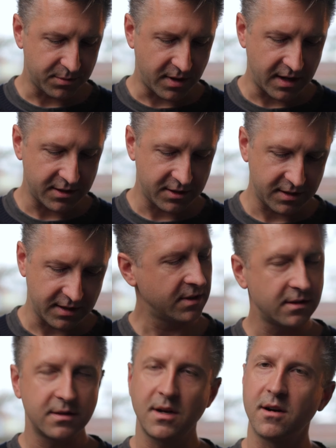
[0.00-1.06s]
watch,
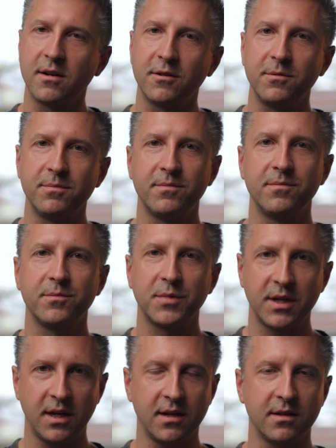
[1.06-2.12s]
it's a sterile
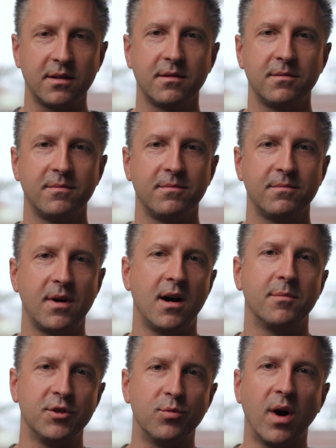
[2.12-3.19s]
kit
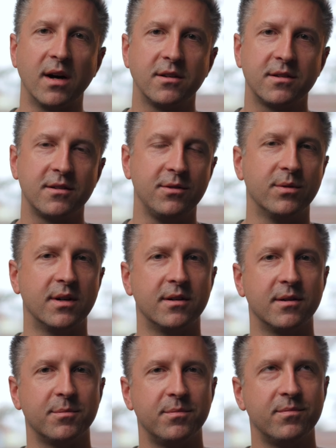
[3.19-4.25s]
homage watch to
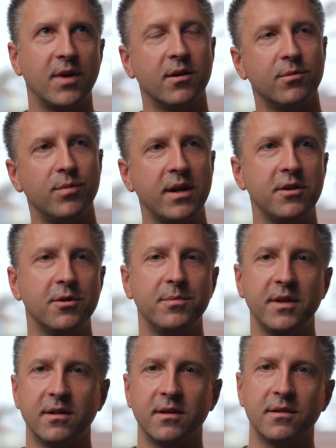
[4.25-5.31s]
a
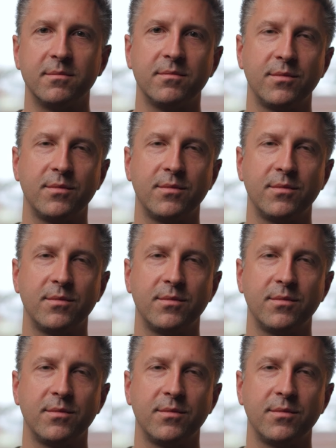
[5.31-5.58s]
Radiomir